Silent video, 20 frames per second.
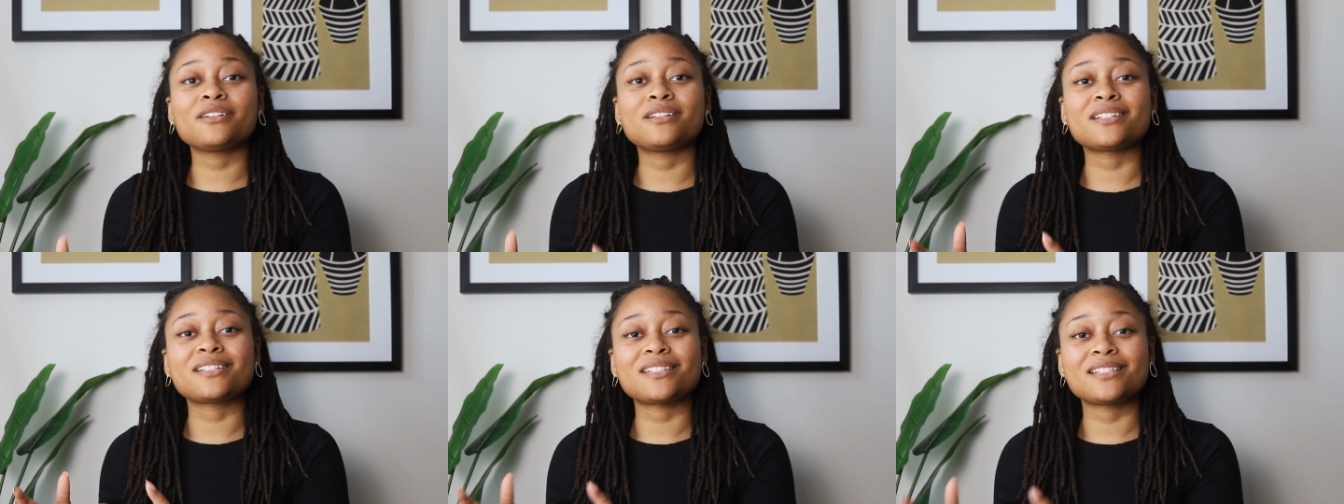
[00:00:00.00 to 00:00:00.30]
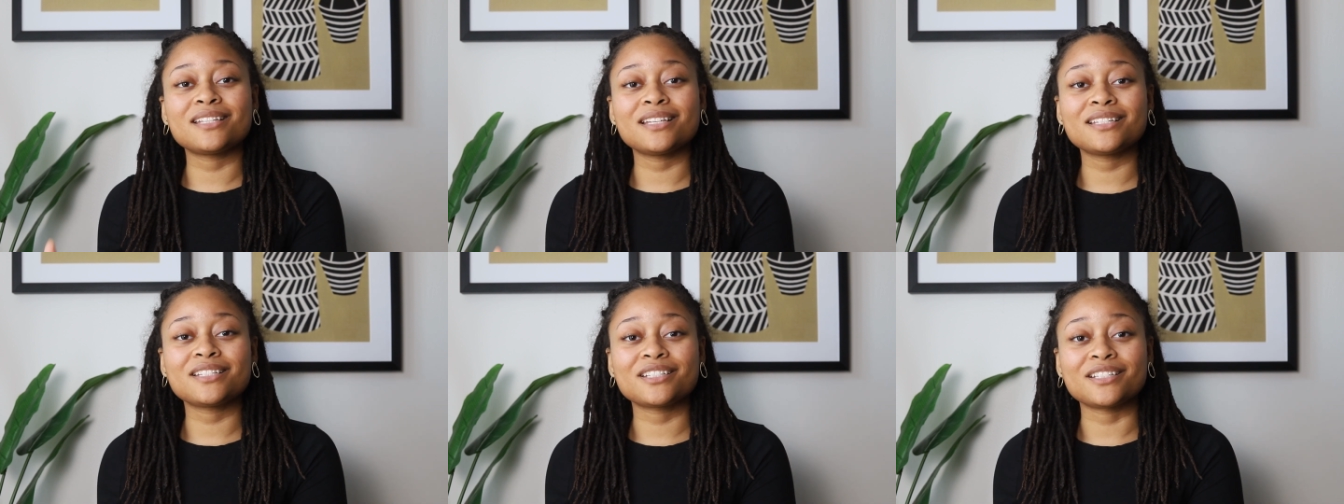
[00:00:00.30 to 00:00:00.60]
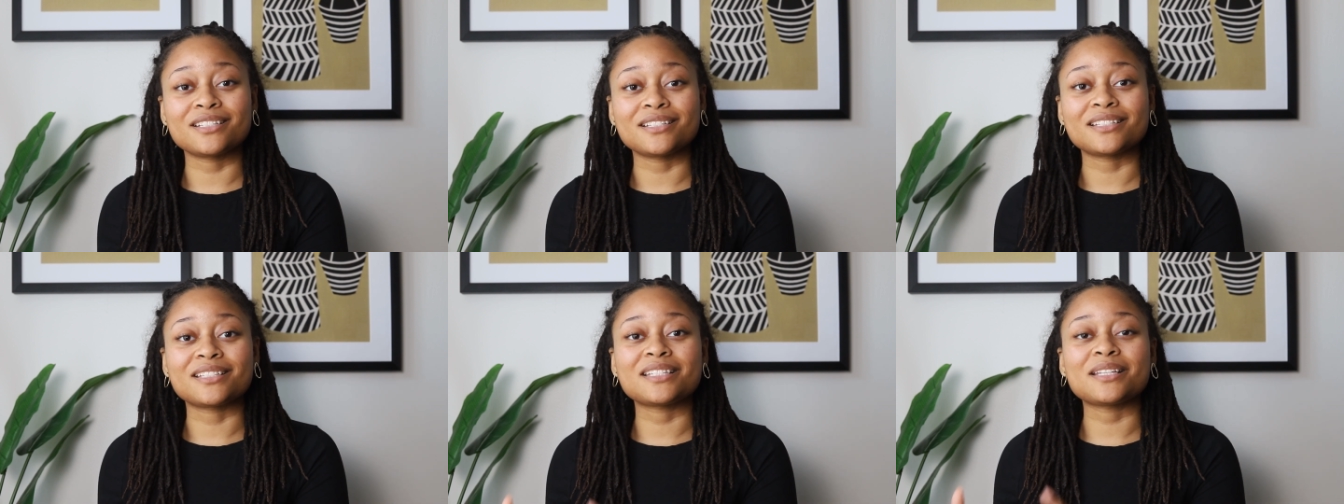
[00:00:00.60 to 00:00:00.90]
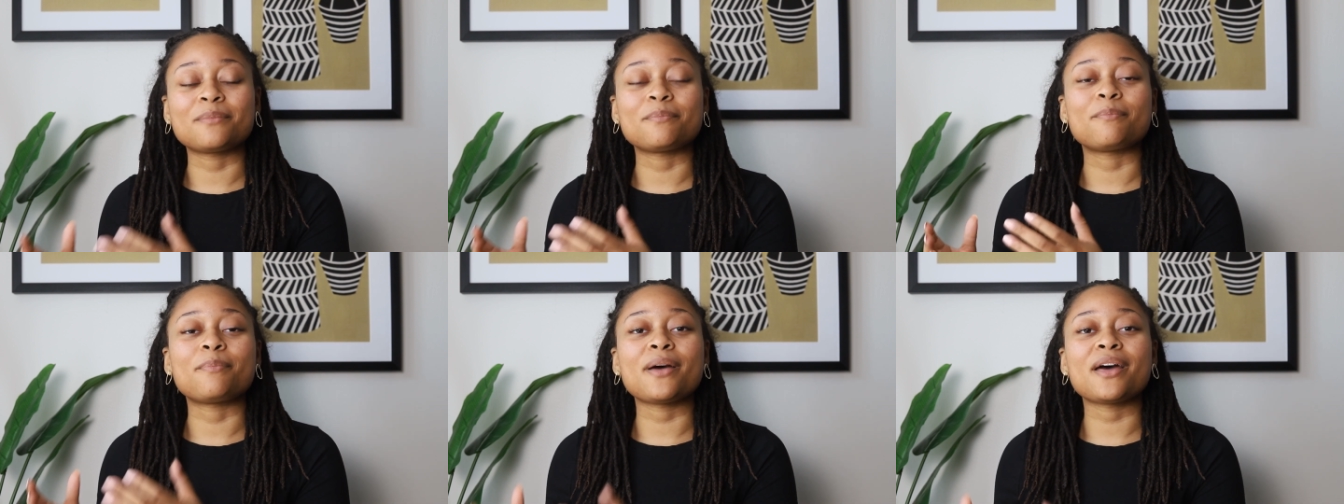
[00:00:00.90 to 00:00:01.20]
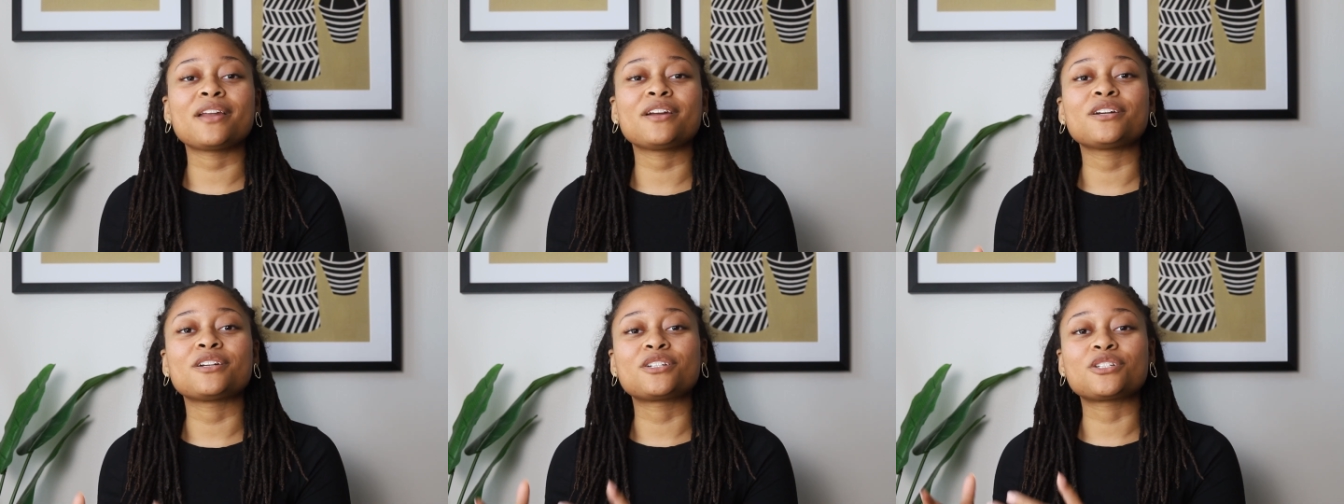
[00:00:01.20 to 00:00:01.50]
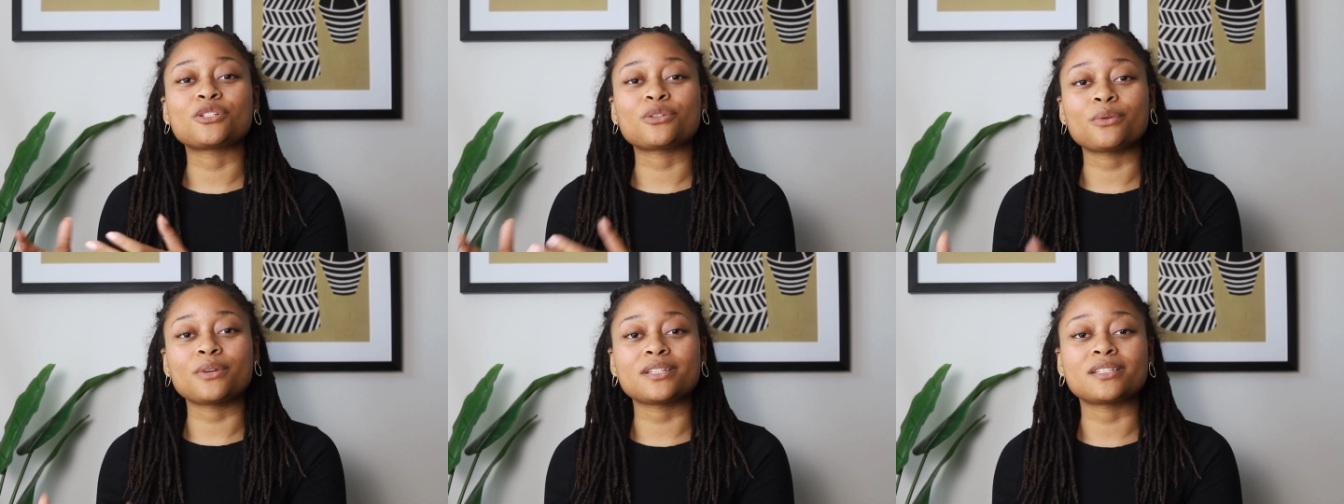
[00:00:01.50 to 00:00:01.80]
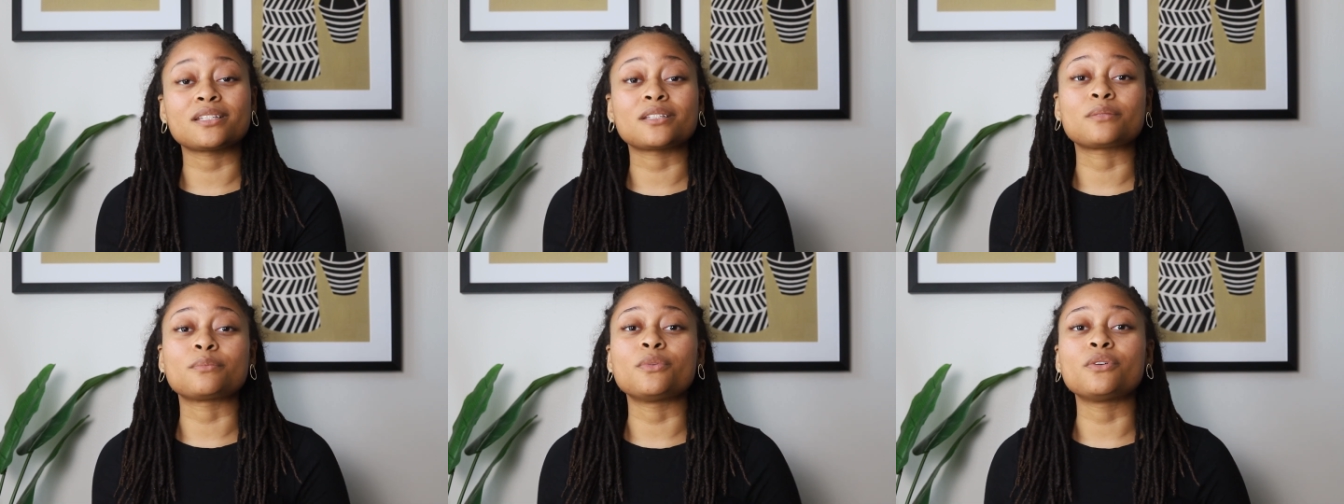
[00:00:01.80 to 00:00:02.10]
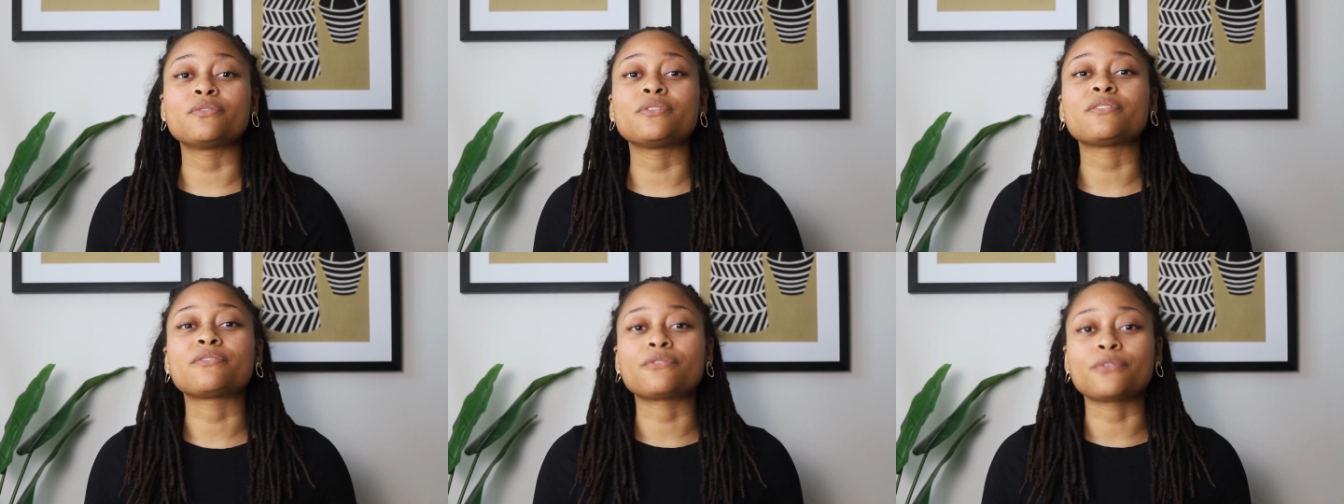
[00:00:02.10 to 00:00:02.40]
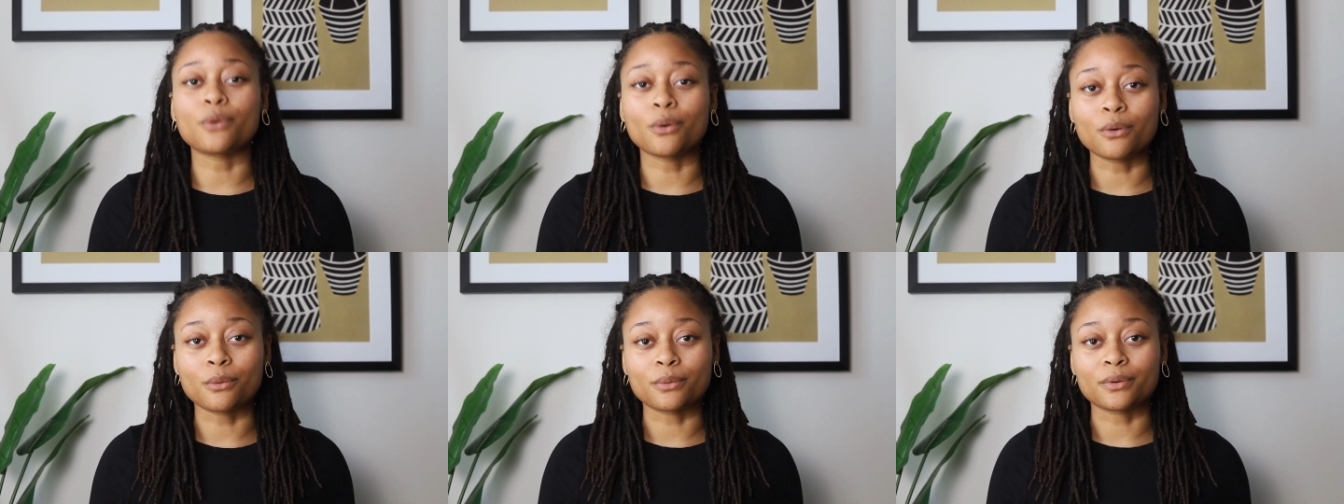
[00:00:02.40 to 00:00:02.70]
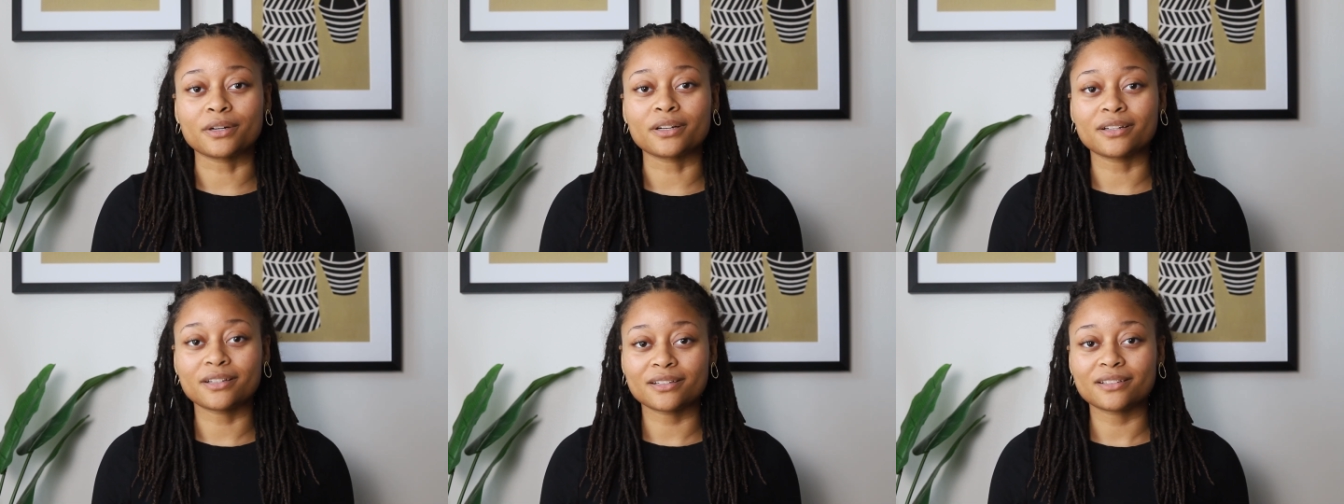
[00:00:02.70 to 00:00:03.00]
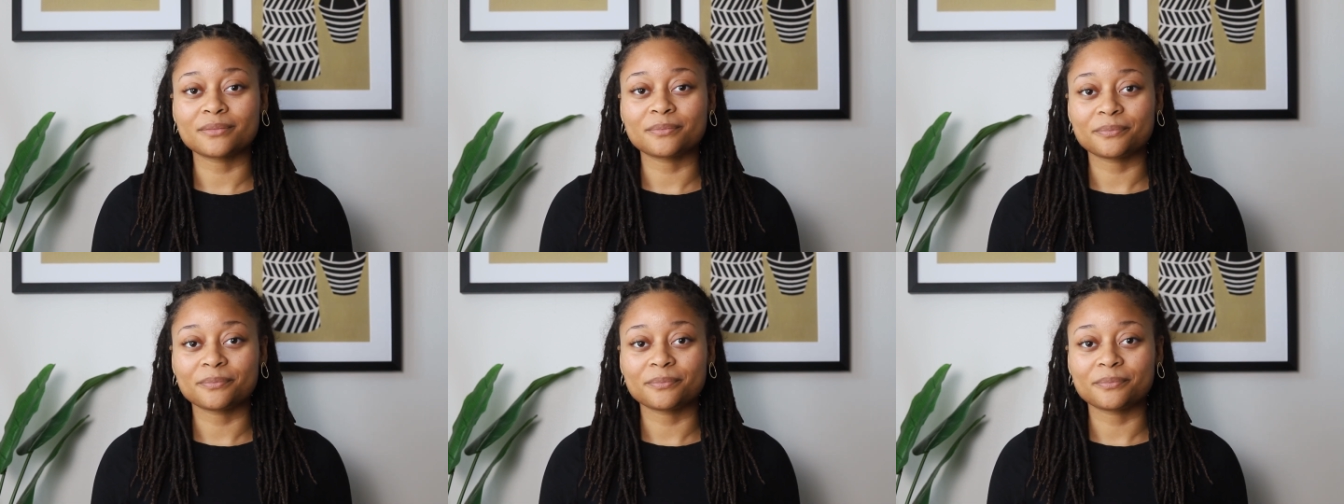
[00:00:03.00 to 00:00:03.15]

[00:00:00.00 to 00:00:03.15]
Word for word: decisions and better choices moving forward.